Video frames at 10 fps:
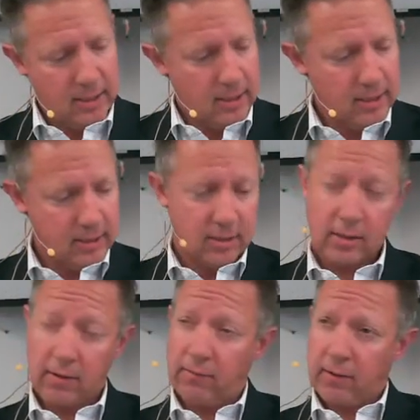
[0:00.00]
This is a
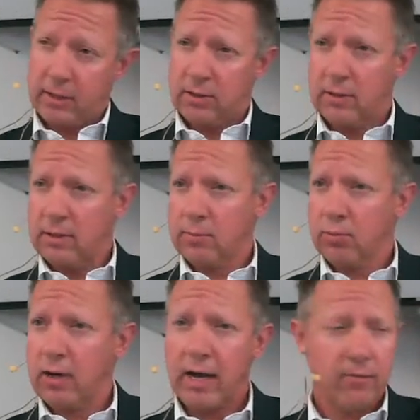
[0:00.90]
confession that's
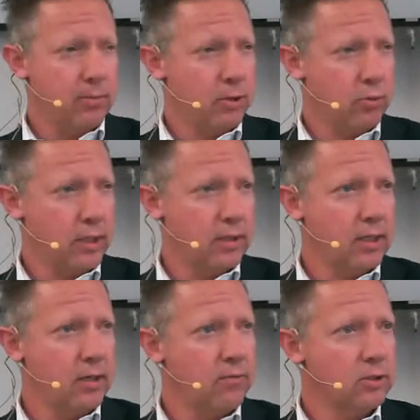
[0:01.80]
private between the
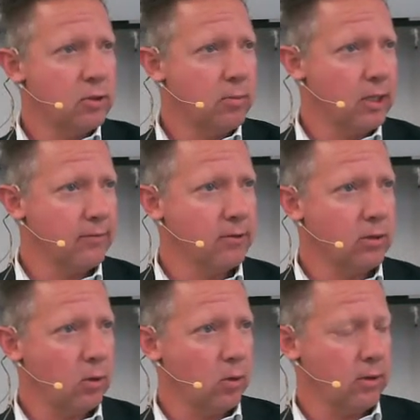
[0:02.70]
individual believer and
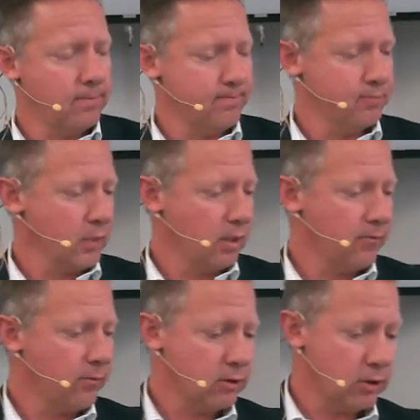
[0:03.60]
the Lord.
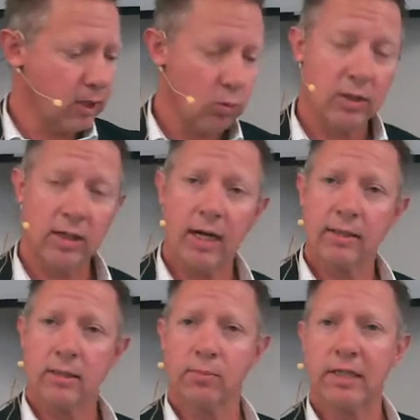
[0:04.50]
And 1 John
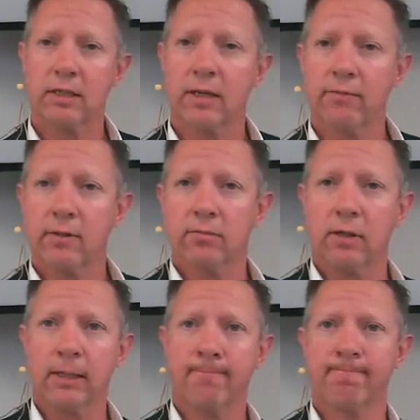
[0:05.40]
1:9 speaks of it,
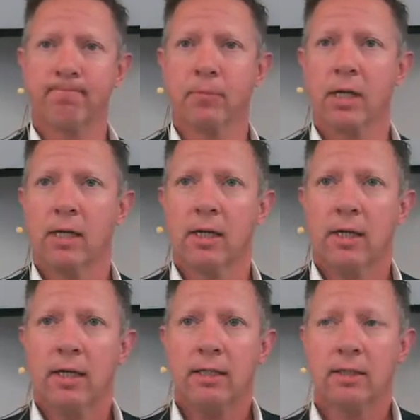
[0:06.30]
right?
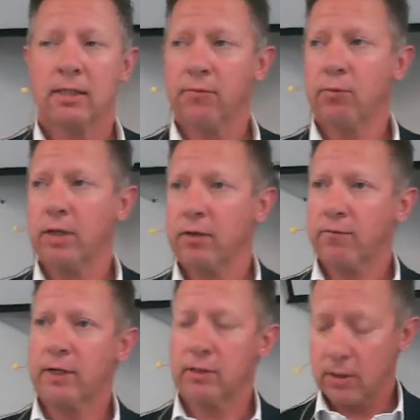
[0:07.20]
He says, if we
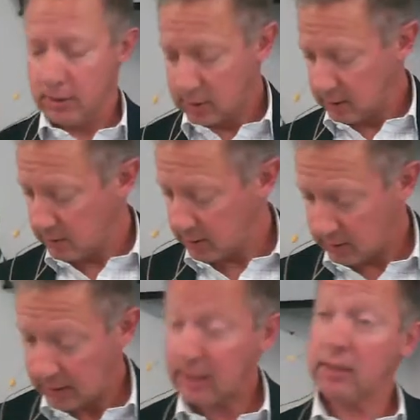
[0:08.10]
confess our
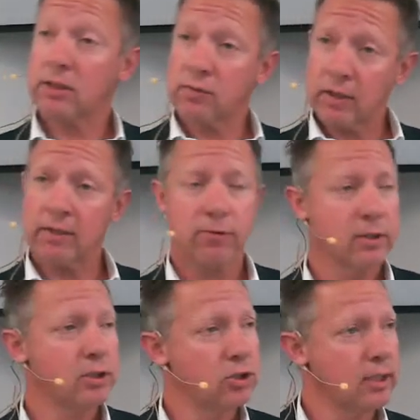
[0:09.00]
sins, he is faithful
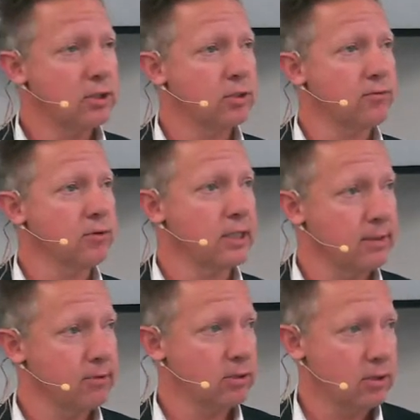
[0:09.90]
and just to
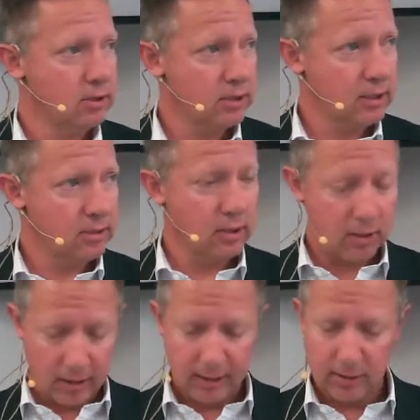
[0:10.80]
forgive us our sins and
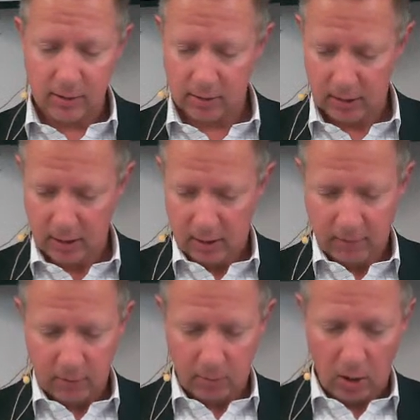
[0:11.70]
cleanse us
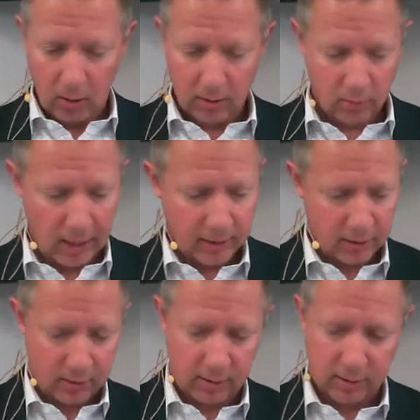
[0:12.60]
from all
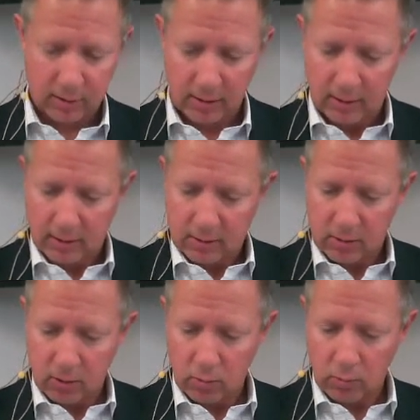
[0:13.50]
unrighteousness.
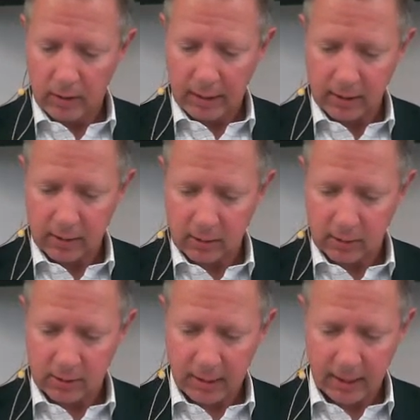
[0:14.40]
So we like to
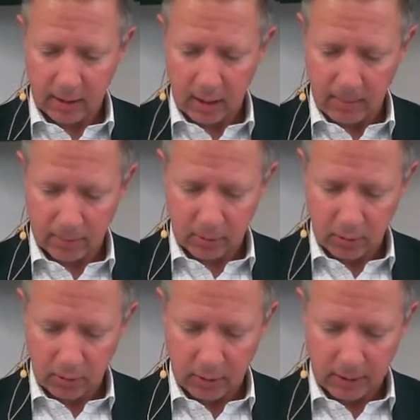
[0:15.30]
just take an
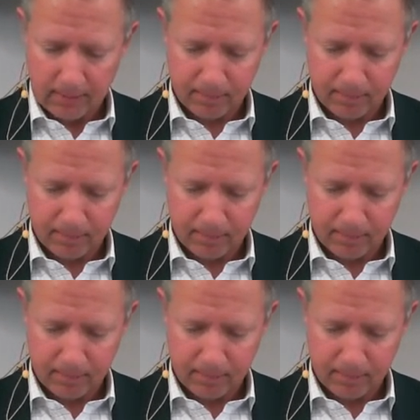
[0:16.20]
opportunity